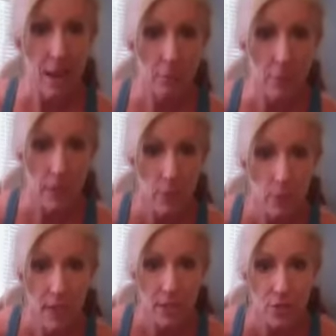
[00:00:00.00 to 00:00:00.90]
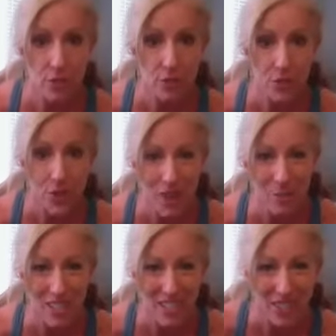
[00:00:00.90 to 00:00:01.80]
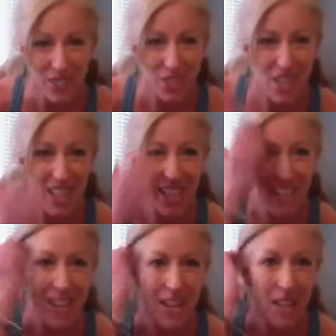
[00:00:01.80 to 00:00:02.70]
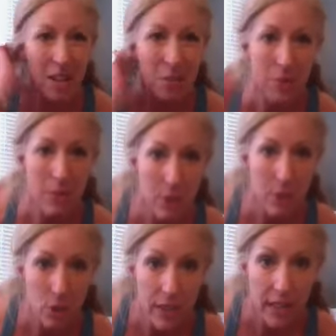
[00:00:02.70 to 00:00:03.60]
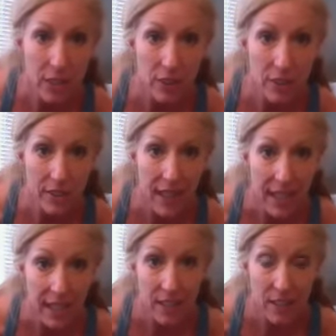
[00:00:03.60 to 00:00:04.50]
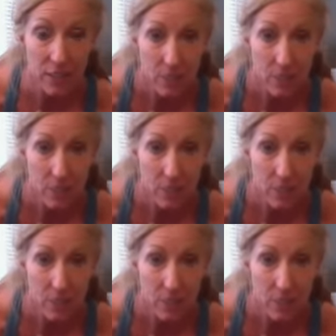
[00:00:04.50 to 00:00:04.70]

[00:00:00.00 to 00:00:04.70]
Maybe rest your forearms on your shin. Maybe cradle the leg. You can